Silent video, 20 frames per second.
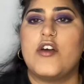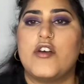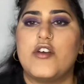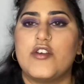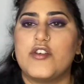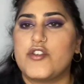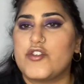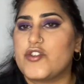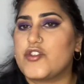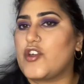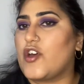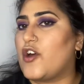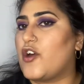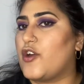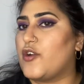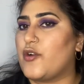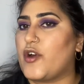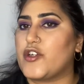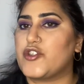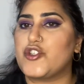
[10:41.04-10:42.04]

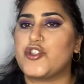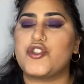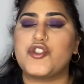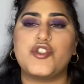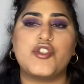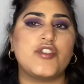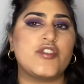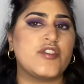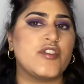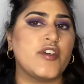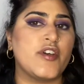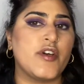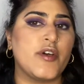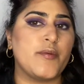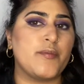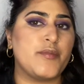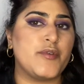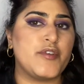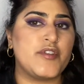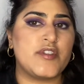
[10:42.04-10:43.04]
So I just used the
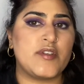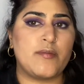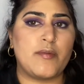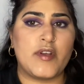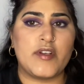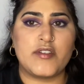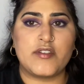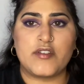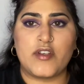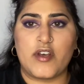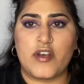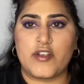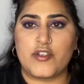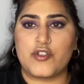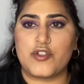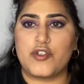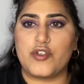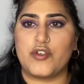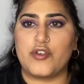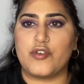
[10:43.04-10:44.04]
Beauty Blender
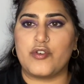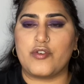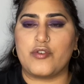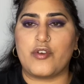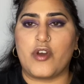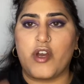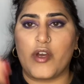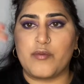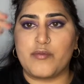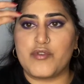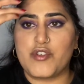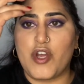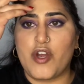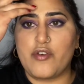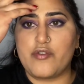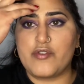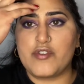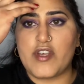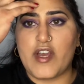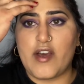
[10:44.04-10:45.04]
to
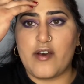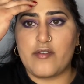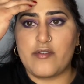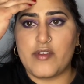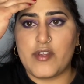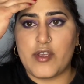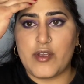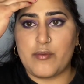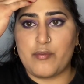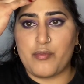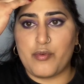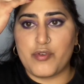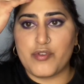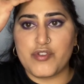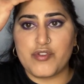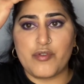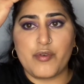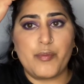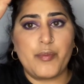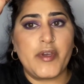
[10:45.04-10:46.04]
tone down the
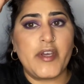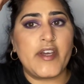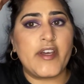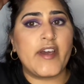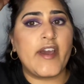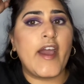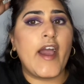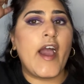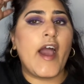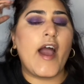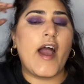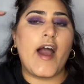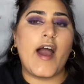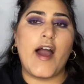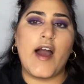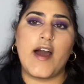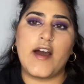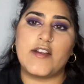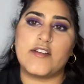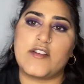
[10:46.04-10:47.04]
bronzer a bit,
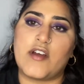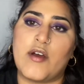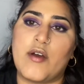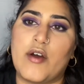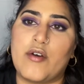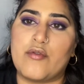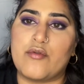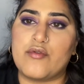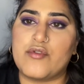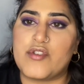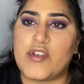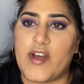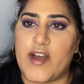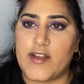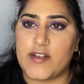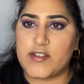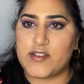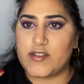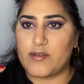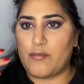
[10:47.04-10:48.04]
and I also
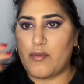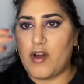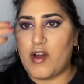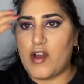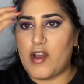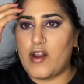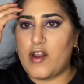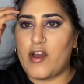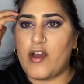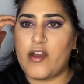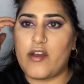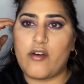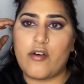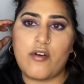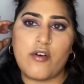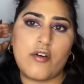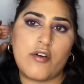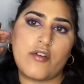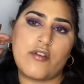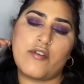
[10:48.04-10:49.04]
added some highlight
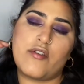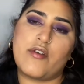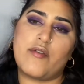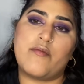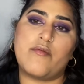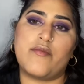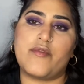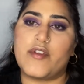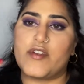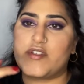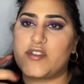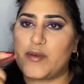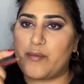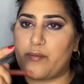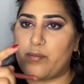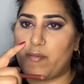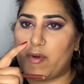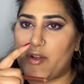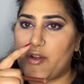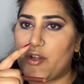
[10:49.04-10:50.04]
on the tip
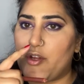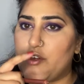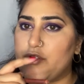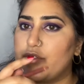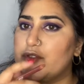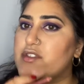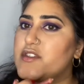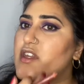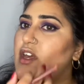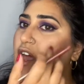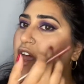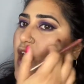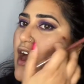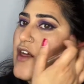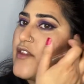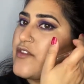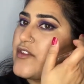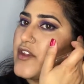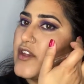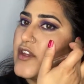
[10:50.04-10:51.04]
of my nose,
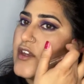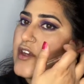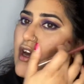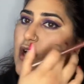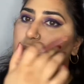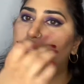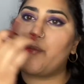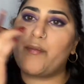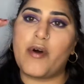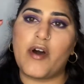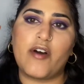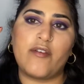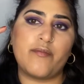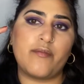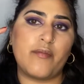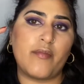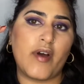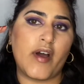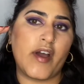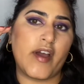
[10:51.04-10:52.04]
the upper part of
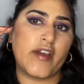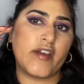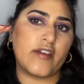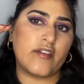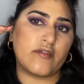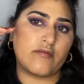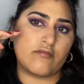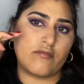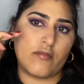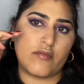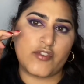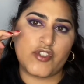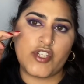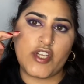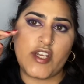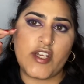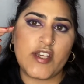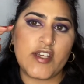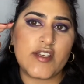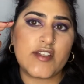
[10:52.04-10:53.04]
my
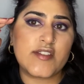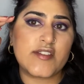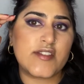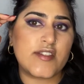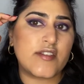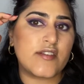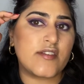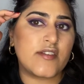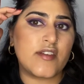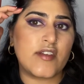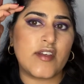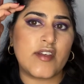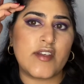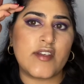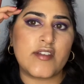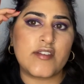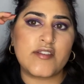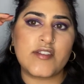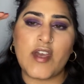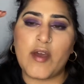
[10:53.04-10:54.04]
cheeks,
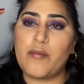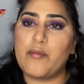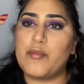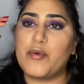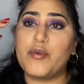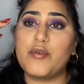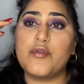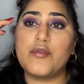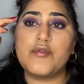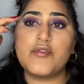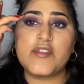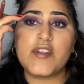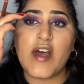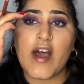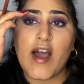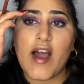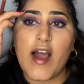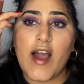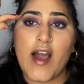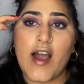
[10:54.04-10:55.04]
the temples,
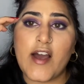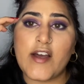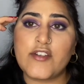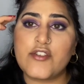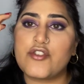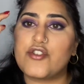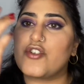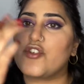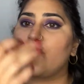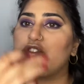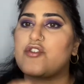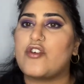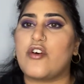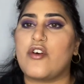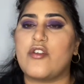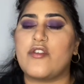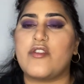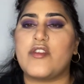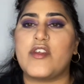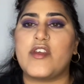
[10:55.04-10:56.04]
and just
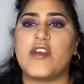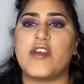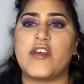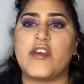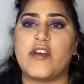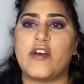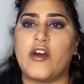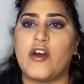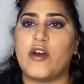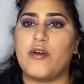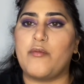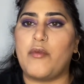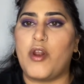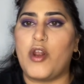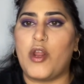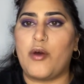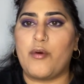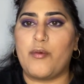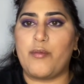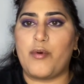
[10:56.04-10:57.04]
on the
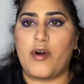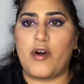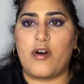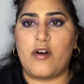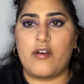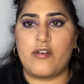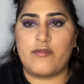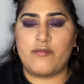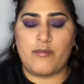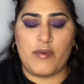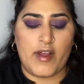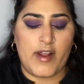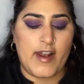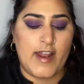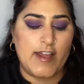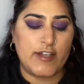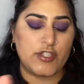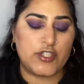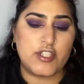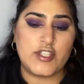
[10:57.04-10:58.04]
lower part of my
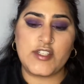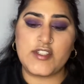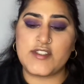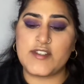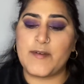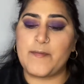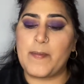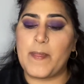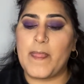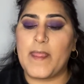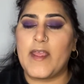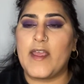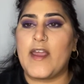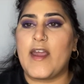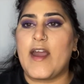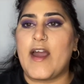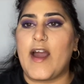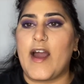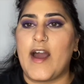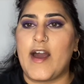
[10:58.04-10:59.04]
lashes.
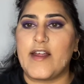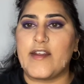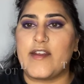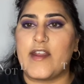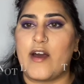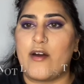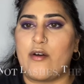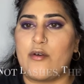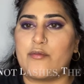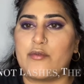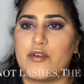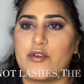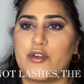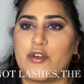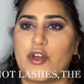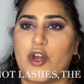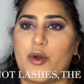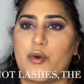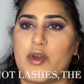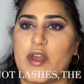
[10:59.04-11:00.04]
And now I'm going to
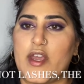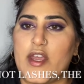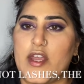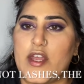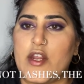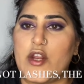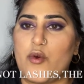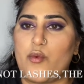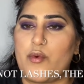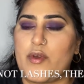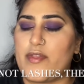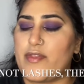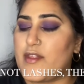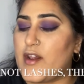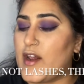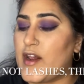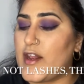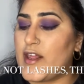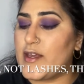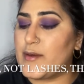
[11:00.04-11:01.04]
go in with the
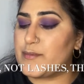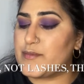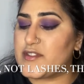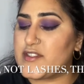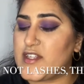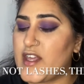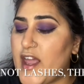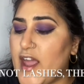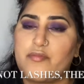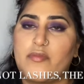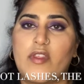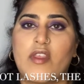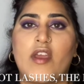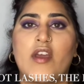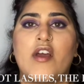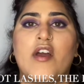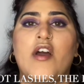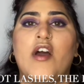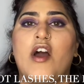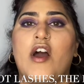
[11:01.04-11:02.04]
lips.
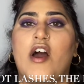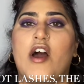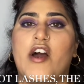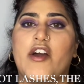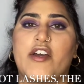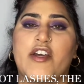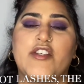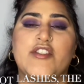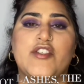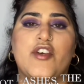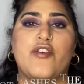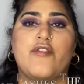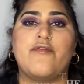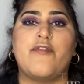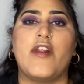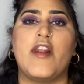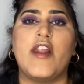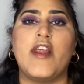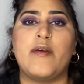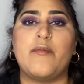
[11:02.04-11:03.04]
Okay, so
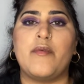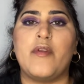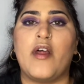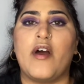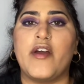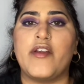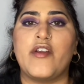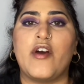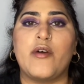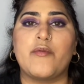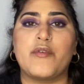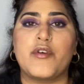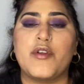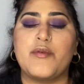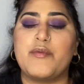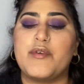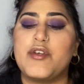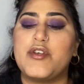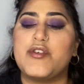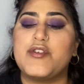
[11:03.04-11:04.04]
for lip liner, I'm going
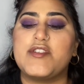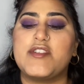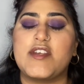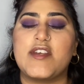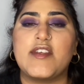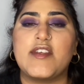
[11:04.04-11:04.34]
to be using